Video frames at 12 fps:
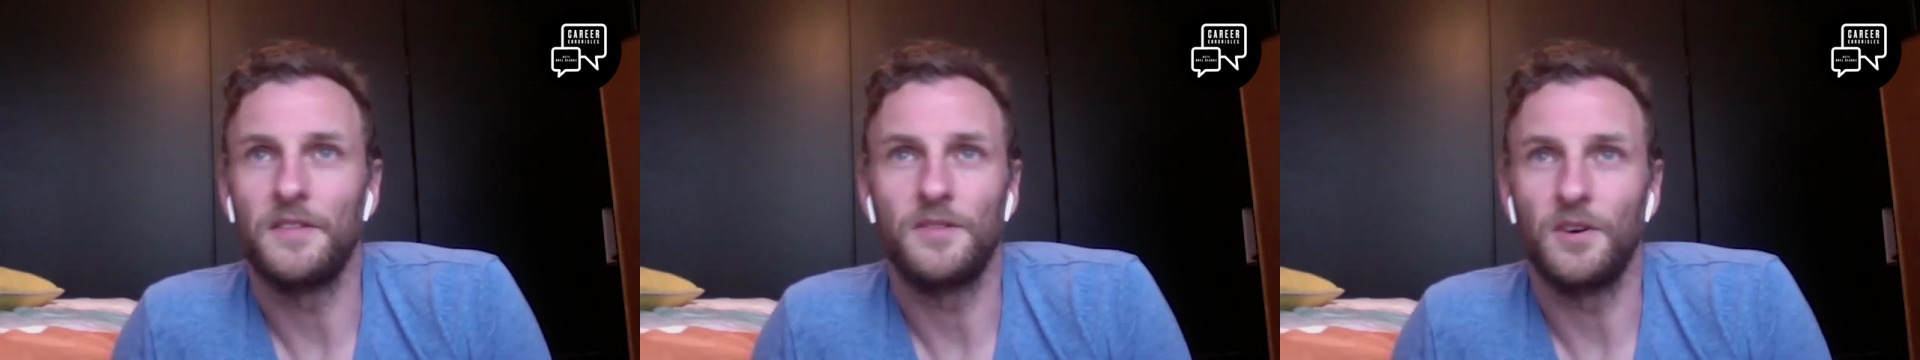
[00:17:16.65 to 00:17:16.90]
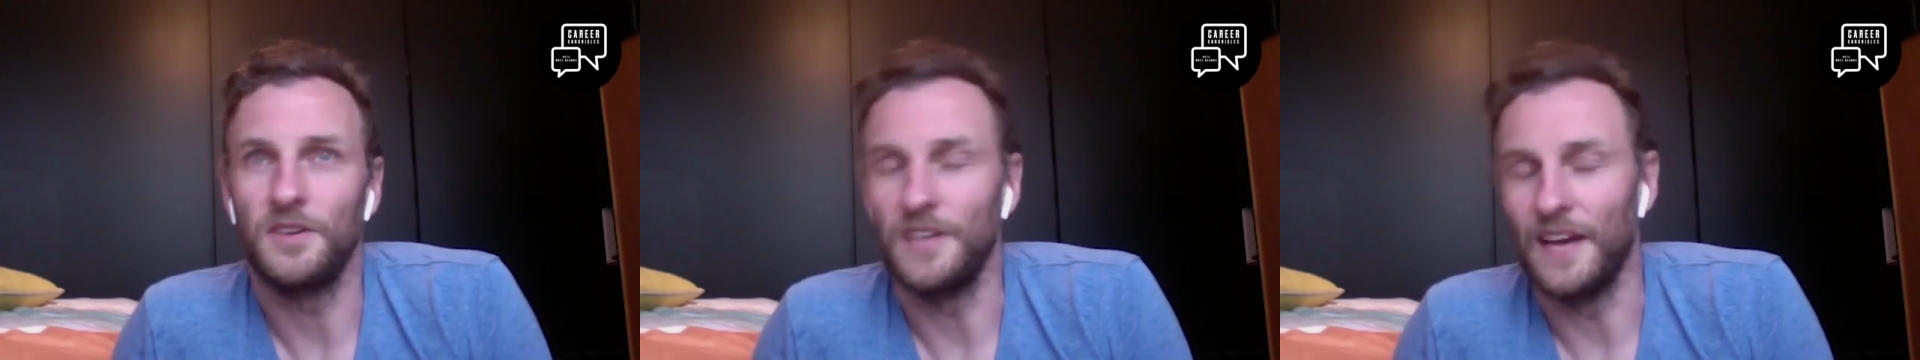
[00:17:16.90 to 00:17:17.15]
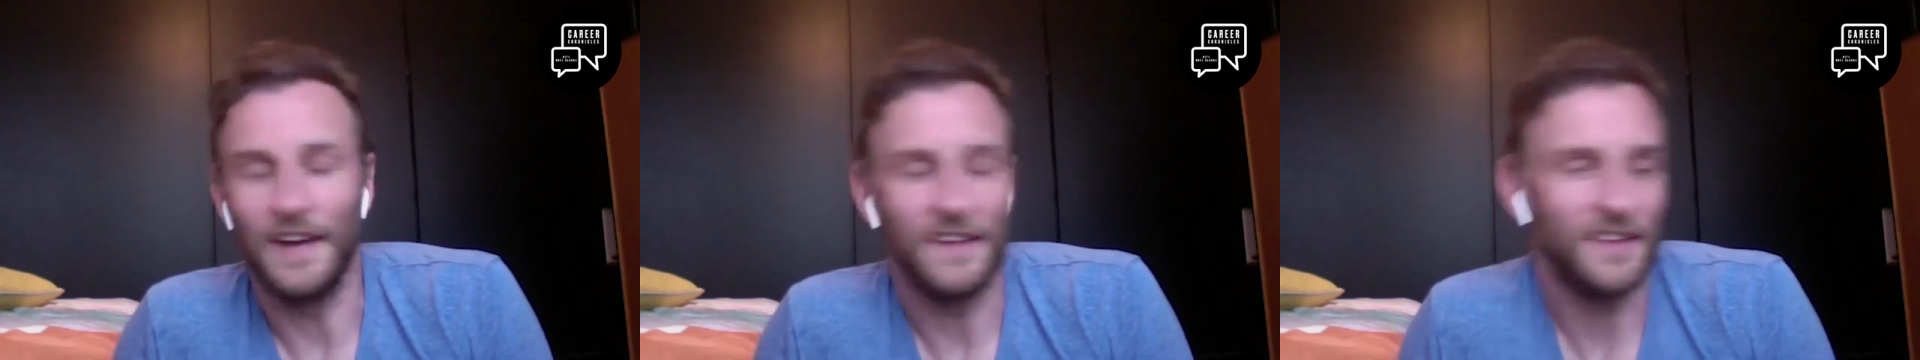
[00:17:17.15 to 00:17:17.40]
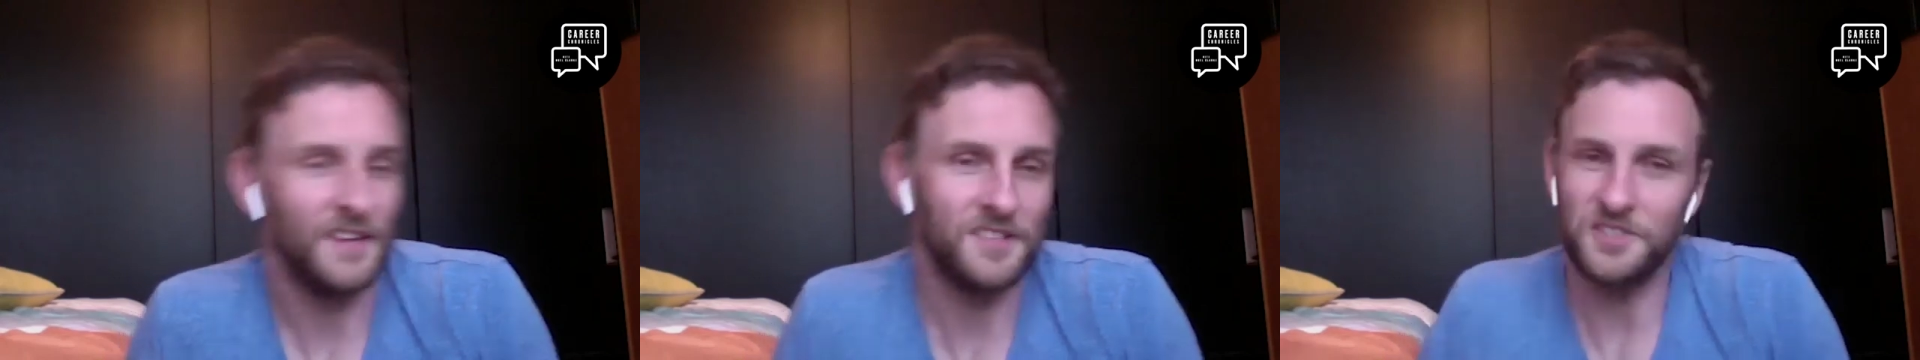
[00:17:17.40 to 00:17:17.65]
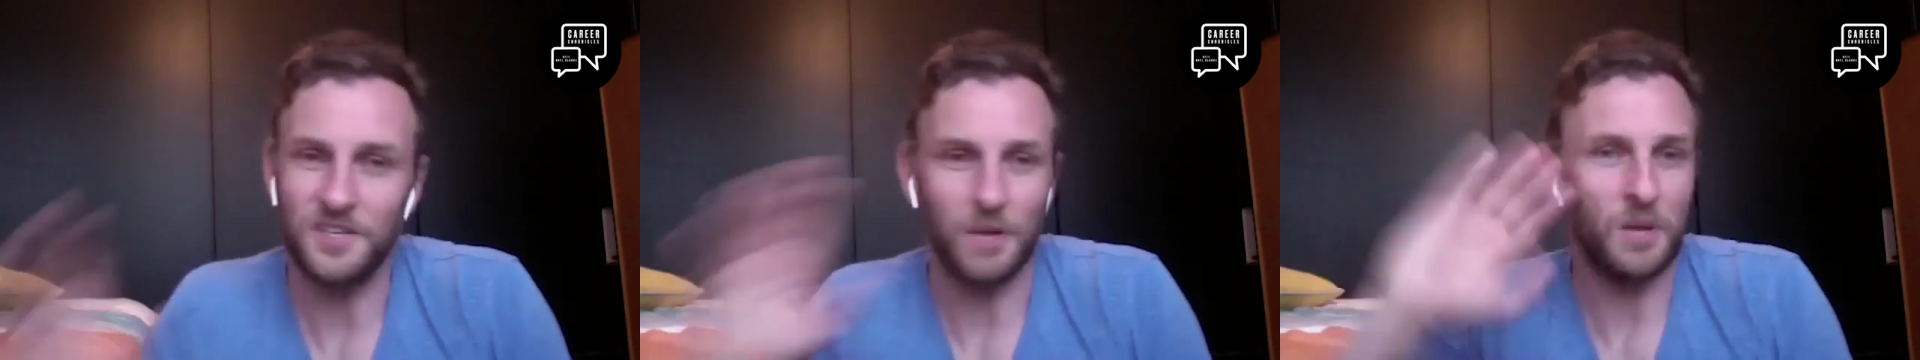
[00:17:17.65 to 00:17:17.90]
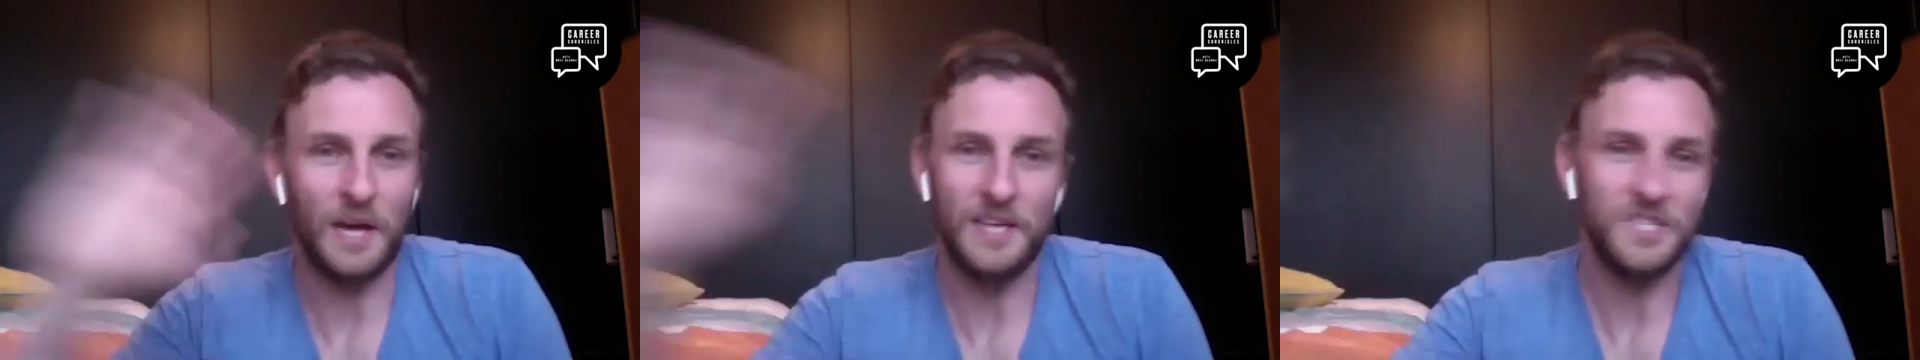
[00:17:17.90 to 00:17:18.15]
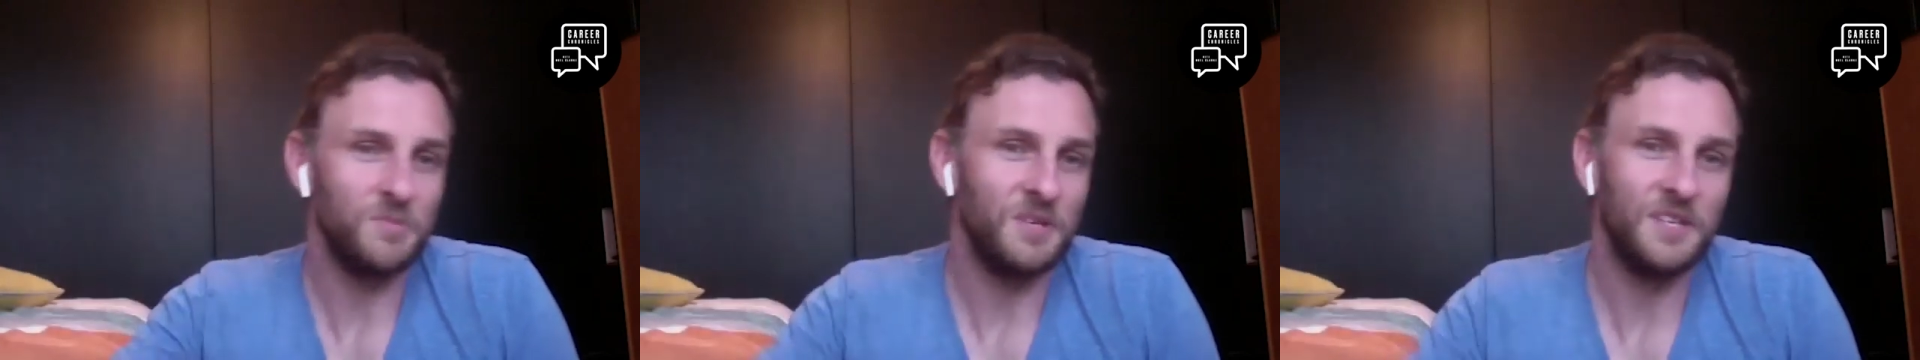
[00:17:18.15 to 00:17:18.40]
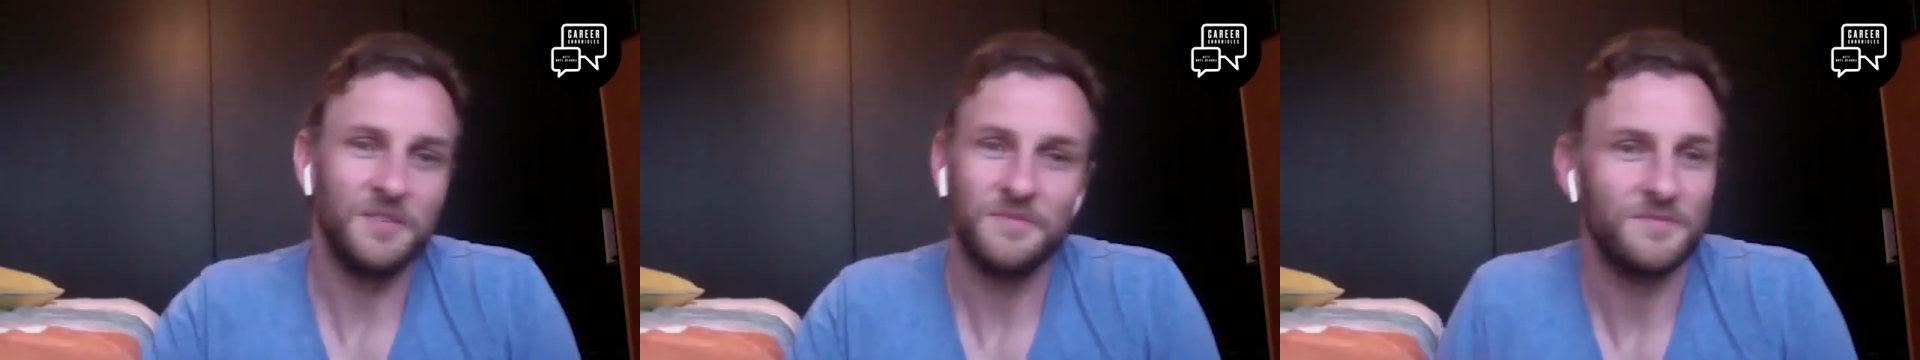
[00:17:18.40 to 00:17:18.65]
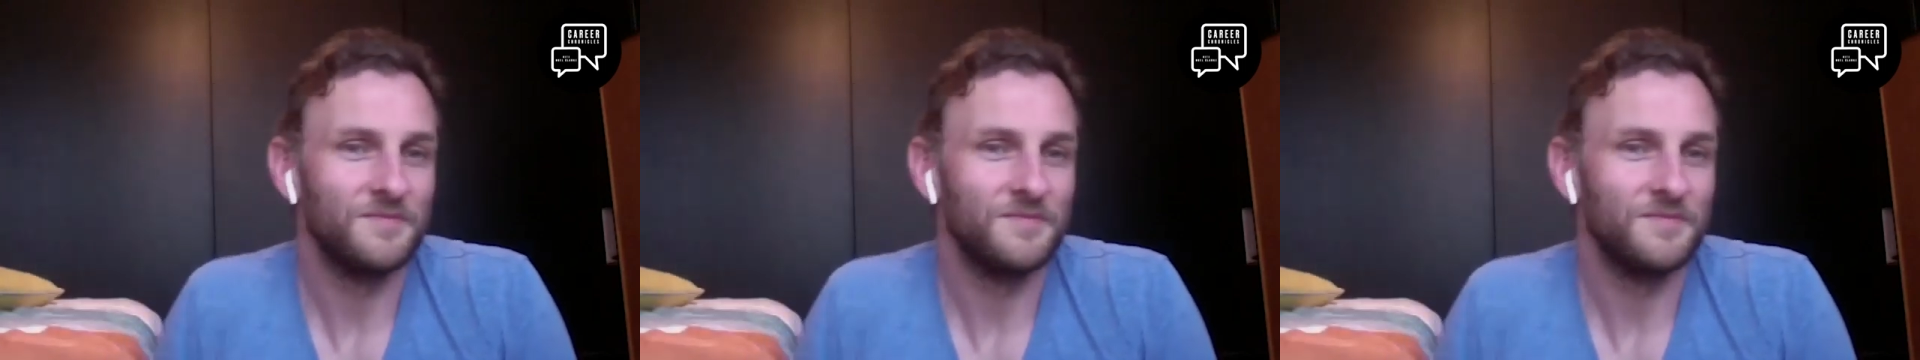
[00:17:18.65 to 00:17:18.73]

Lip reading: thought, yeah, that doesn't apply to me,